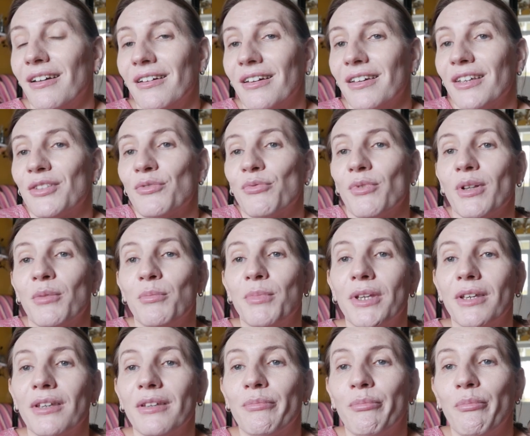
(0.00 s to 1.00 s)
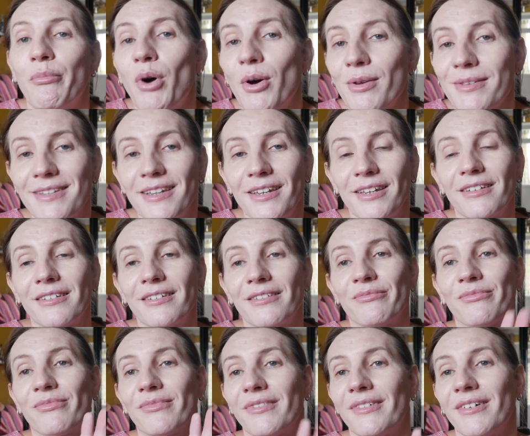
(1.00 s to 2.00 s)
It will be mostly
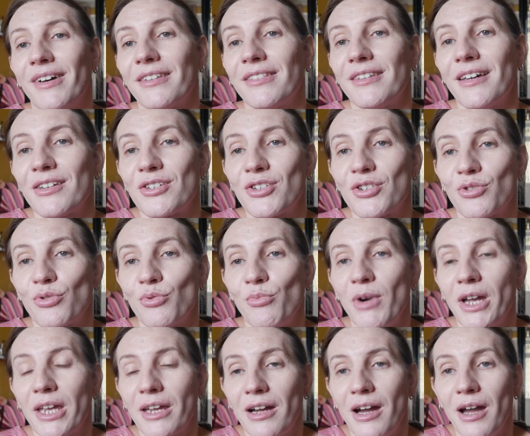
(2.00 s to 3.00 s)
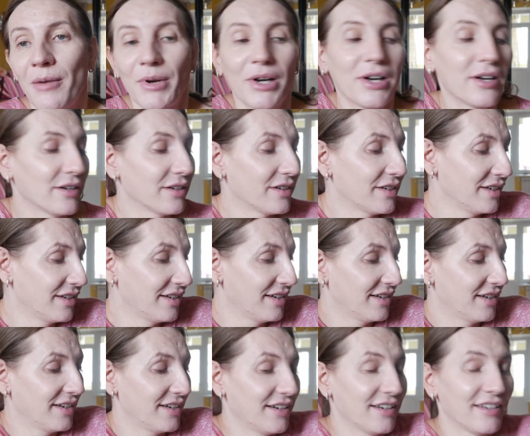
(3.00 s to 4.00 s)
attached to my camera,
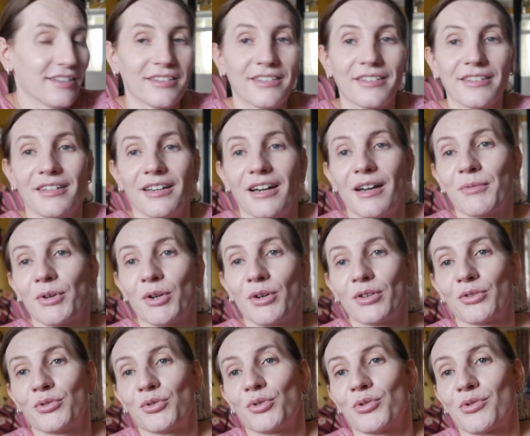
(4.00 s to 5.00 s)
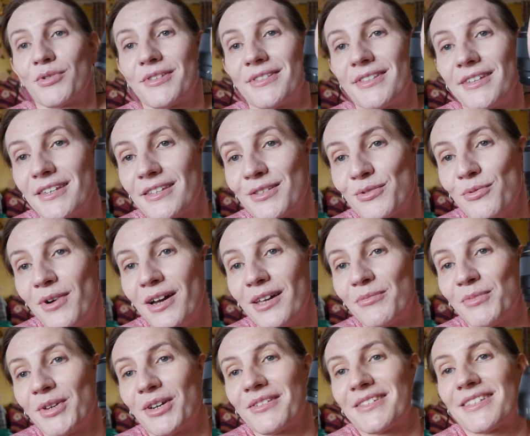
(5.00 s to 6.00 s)
and I'm going to use this
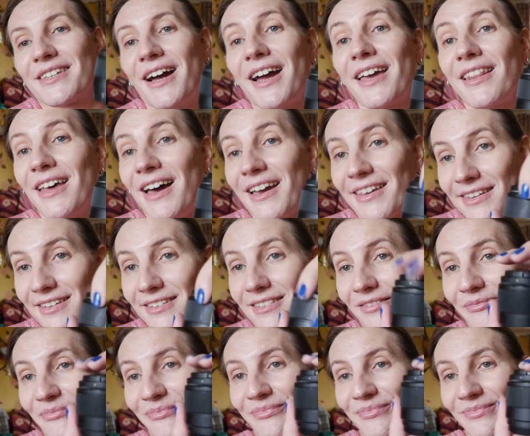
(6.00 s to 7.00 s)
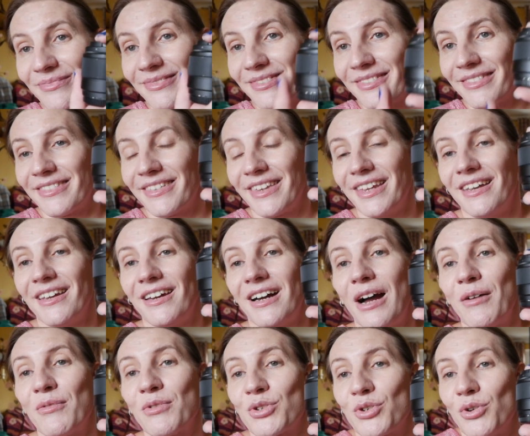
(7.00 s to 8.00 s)
one because I like it.
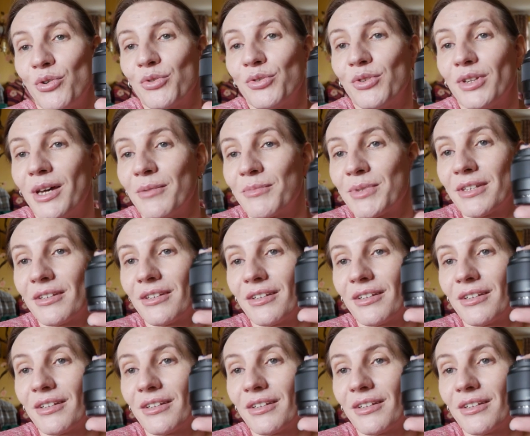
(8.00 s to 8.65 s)
I will show you now